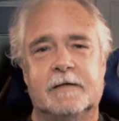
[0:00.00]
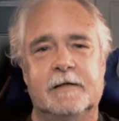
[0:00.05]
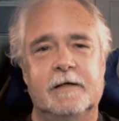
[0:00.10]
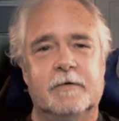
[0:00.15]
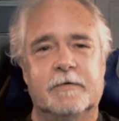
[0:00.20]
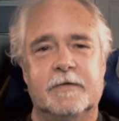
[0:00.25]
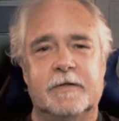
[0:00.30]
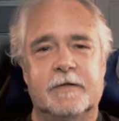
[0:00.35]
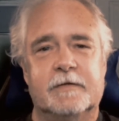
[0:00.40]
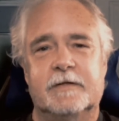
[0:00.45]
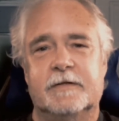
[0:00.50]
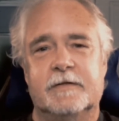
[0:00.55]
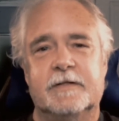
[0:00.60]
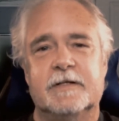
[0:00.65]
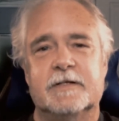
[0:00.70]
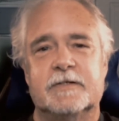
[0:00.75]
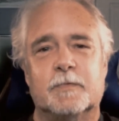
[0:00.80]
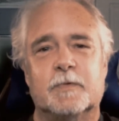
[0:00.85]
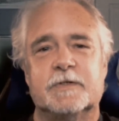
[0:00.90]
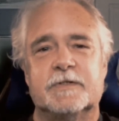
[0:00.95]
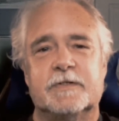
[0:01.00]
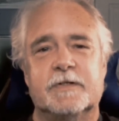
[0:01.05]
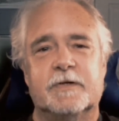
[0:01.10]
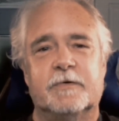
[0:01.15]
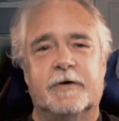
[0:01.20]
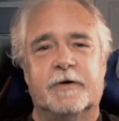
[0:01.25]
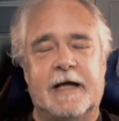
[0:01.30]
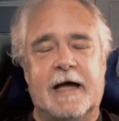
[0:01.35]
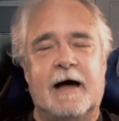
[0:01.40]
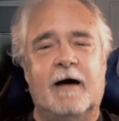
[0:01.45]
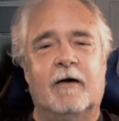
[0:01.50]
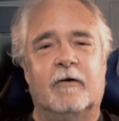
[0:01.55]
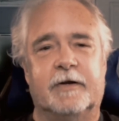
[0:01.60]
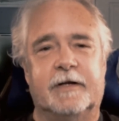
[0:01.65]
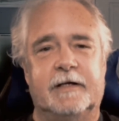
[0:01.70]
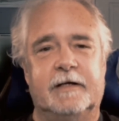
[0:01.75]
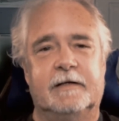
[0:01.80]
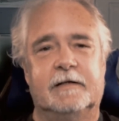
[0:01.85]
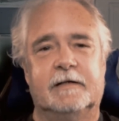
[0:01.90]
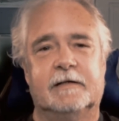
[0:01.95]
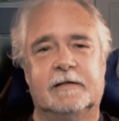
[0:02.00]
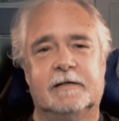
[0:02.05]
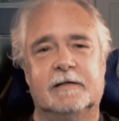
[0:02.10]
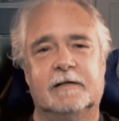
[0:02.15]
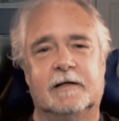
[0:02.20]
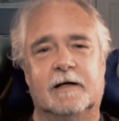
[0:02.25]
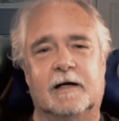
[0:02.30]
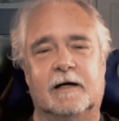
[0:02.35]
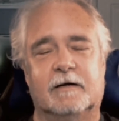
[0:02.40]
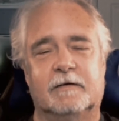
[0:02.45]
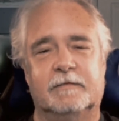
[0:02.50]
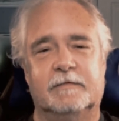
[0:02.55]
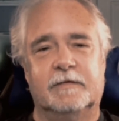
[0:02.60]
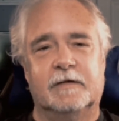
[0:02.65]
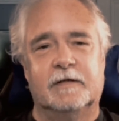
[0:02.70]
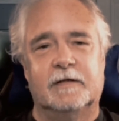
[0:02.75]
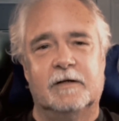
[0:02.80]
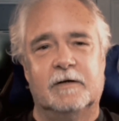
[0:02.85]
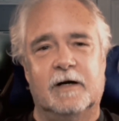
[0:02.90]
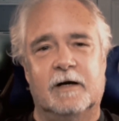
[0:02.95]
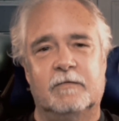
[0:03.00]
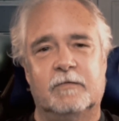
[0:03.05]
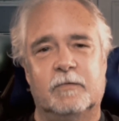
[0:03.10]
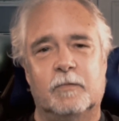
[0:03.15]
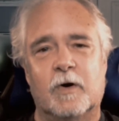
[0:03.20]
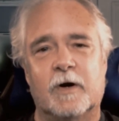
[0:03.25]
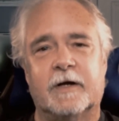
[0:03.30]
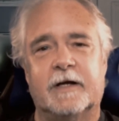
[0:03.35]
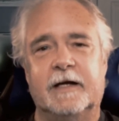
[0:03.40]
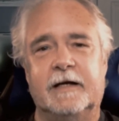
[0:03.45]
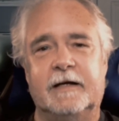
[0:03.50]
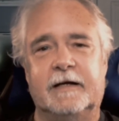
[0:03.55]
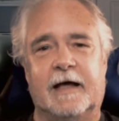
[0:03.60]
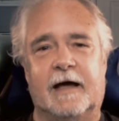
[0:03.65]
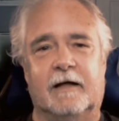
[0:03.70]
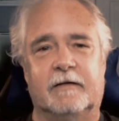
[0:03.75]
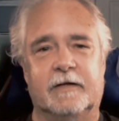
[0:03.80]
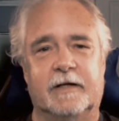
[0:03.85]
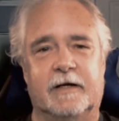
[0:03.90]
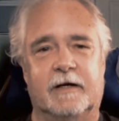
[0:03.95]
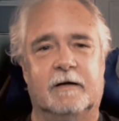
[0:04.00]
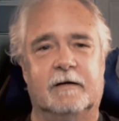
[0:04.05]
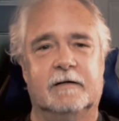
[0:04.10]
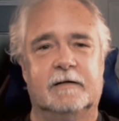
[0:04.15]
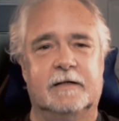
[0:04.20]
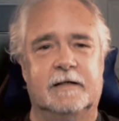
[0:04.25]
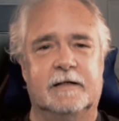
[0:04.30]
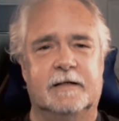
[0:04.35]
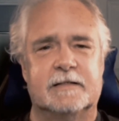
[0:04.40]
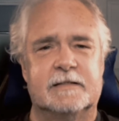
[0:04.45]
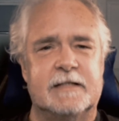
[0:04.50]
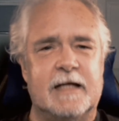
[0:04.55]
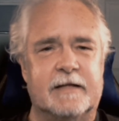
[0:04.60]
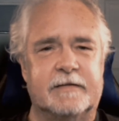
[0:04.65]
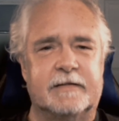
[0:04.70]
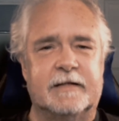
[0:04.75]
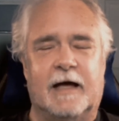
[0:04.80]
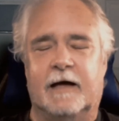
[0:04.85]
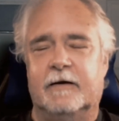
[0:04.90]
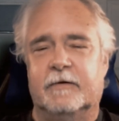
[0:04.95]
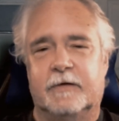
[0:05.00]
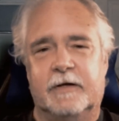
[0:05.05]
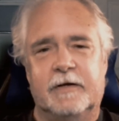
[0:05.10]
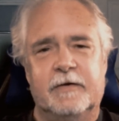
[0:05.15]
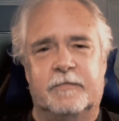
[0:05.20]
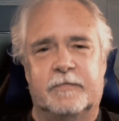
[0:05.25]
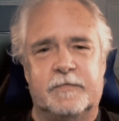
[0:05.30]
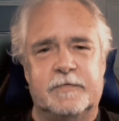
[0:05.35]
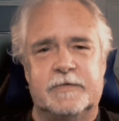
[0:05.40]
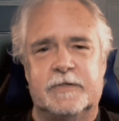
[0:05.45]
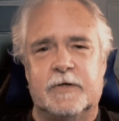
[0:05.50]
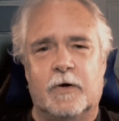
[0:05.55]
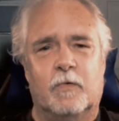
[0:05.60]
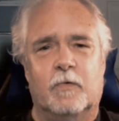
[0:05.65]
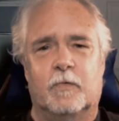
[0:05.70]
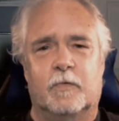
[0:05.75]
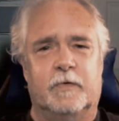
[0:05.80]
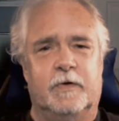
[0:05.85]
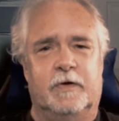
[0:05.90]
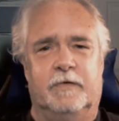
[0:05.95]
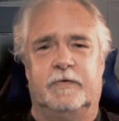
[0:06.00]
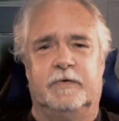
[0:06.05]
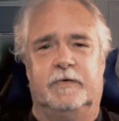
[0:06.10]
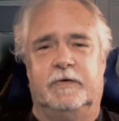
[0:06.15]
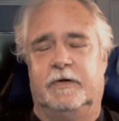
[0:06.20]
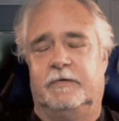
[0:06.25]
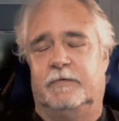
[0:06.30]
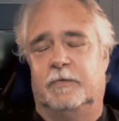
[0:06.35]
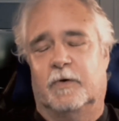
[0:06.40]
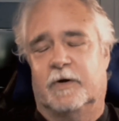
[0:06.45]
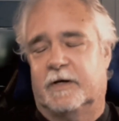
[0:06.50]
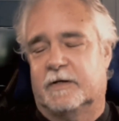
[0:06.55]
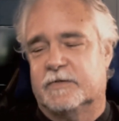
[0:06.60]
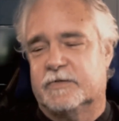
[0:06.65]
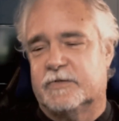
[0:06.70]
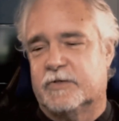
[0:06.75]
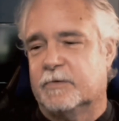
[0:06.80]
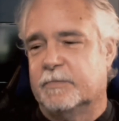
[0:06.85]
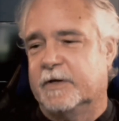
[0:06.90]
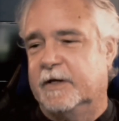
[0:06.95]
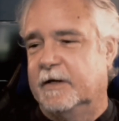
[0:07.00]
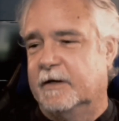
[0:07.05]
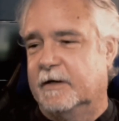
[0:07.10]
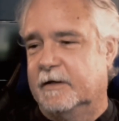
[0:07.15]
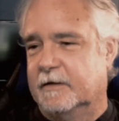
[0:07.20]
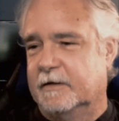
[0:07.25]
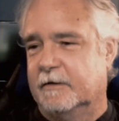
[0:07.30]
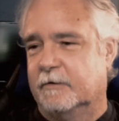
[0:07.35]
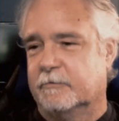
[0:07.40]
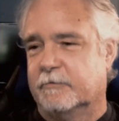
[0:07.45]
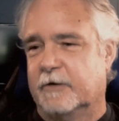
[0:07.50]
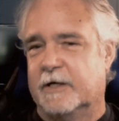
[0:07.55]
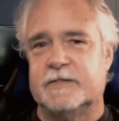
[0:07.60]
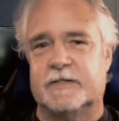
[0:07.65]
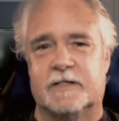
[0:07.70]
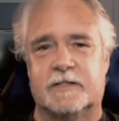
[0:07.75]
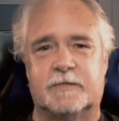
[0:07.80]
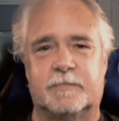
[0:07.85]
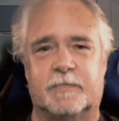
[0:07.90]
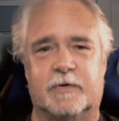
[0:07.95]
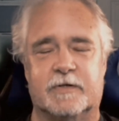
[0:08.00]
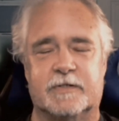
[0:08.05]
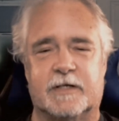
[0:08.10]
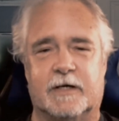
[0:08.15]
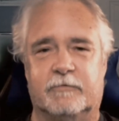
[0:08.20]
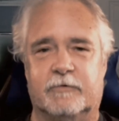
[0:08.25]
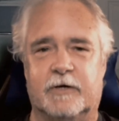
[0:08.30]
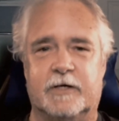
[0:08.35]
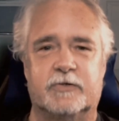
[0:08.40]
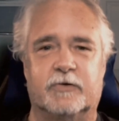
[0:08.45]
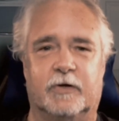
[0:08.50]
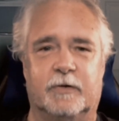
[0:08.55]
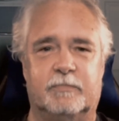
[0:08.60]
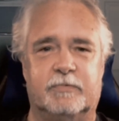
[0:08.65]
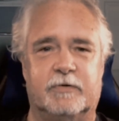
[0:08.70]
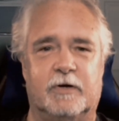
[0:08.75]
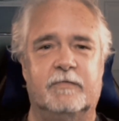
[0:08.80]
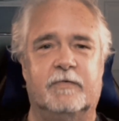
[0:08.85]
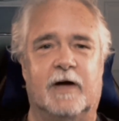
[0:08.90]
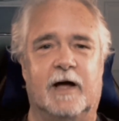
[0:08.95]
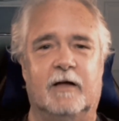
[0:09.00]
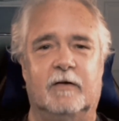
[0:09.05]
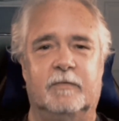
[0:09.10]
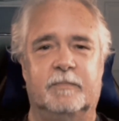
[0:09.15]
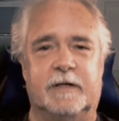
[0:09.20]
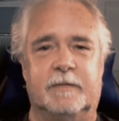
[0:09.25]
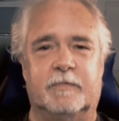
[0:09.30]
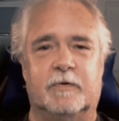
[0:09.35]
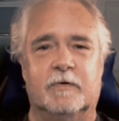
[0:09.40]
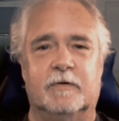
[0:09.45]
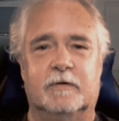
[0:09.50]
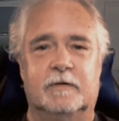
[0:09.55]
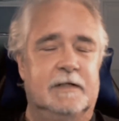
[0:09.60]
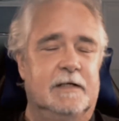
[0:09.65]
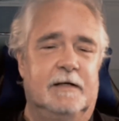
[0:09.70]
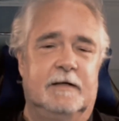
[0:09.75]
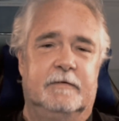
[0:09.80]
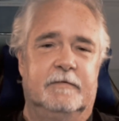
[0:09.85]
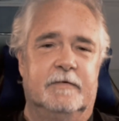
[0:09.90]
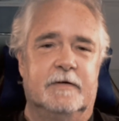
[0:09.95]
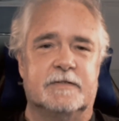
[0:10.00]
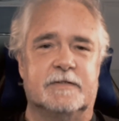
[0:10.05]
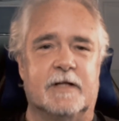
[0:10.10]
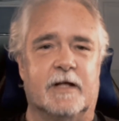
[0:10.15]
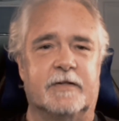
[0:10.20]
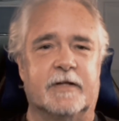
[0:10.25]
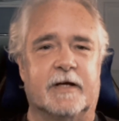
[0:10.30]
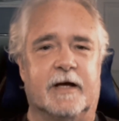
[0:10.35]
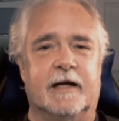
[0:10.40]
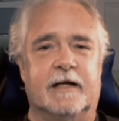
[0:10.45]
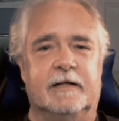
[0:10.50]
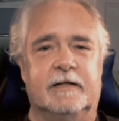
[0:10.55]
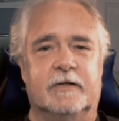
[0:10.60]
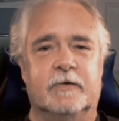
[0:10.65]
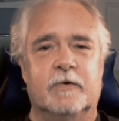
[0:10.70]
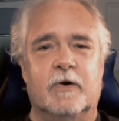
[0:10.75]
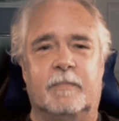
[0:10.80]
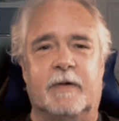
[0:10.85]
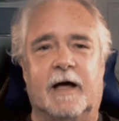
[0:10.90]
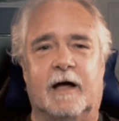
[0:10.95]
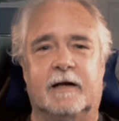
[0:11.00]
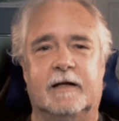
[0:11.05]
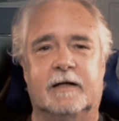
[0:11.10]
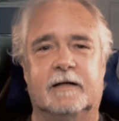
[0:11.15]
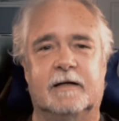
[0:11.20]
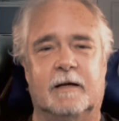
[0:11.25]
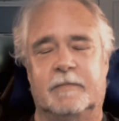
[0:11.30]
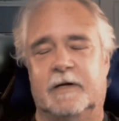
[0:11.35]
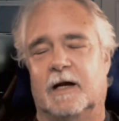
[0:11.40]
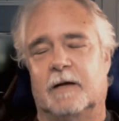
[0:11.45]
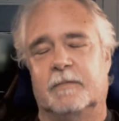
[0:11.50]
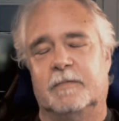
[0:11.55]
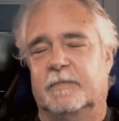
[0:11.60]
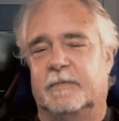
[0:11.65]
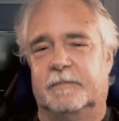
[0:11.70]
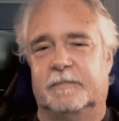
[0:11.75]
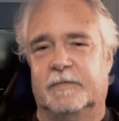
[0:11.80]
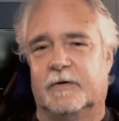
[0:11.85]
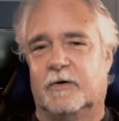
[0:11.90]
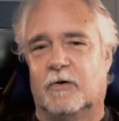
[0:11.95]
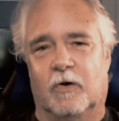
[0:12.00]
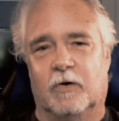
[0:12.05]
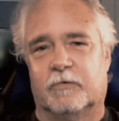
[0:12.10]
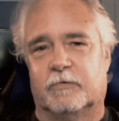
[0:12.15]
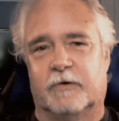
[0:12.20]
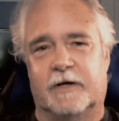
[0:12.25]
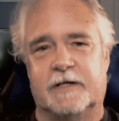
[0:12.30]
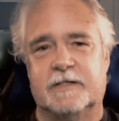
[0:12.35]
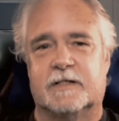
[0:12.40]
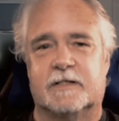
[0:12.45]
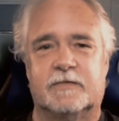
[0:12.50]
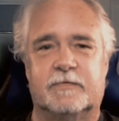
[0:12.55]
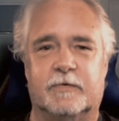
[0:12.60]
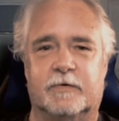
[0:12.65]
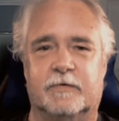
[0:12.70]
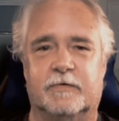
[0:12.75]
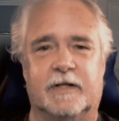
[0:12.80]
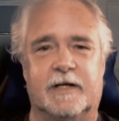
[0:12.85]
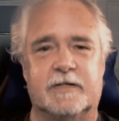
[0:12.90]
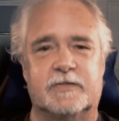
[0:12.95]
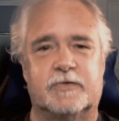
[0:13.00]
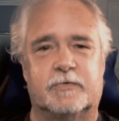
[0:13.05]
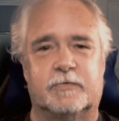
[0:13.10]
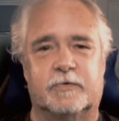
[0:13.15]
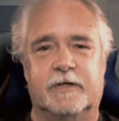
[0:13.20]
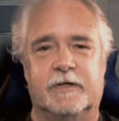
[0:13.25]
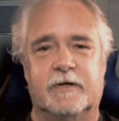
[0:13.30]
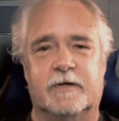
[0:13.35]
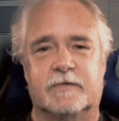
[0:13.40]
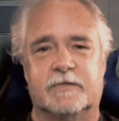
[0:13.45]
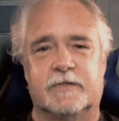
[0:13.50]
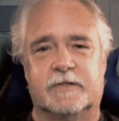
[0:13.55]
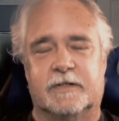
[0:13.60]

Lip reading: You know, this was the reality of working down there. It's not, if you want to consider me a racist because I racially profiled people, there's nothing I can do about it. I mean, I've been called a racist for the last 3 years.